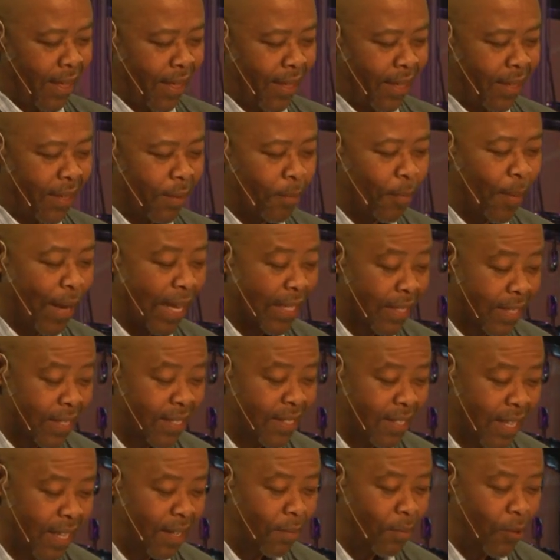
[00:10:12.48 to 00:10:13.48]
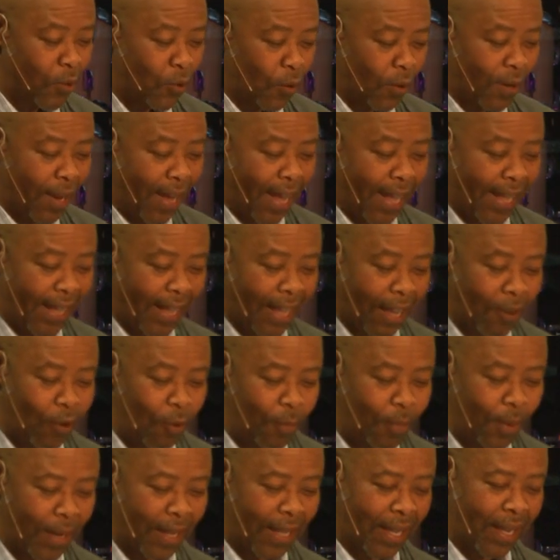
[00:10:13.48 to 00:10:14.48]
I can practice still between the hands. I
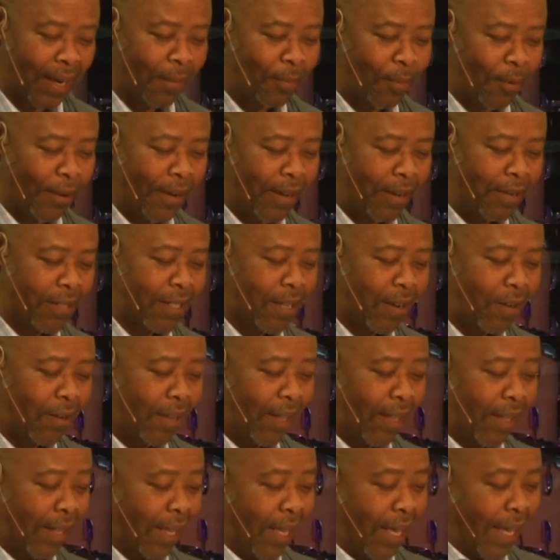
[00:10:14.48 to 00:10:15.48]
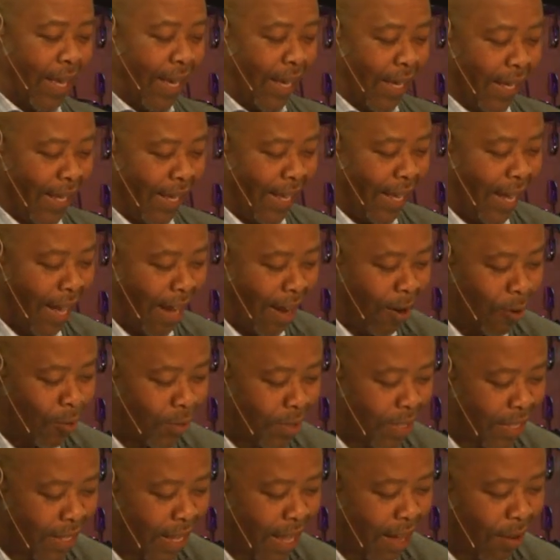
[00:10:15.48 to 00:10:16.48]
hope you can pronounce sound. Le
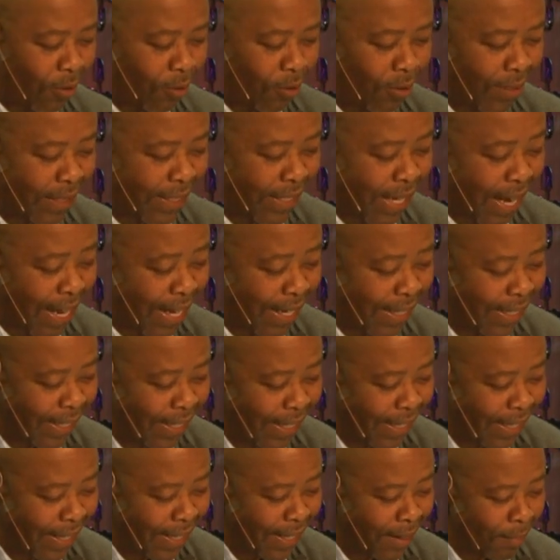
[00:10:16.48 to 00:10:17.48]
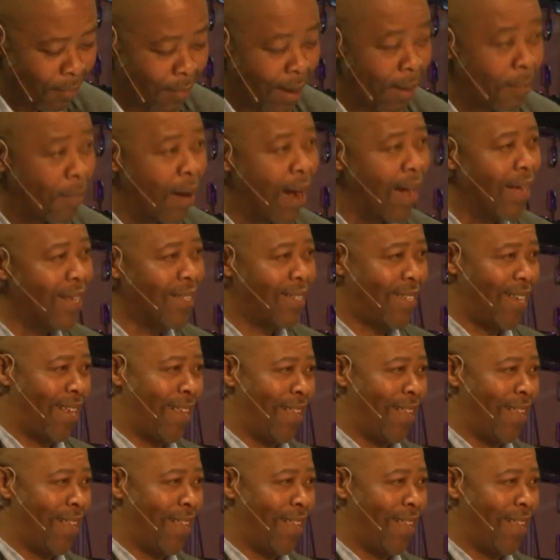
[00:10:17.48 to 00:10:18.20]
aus Langotani Mabasa.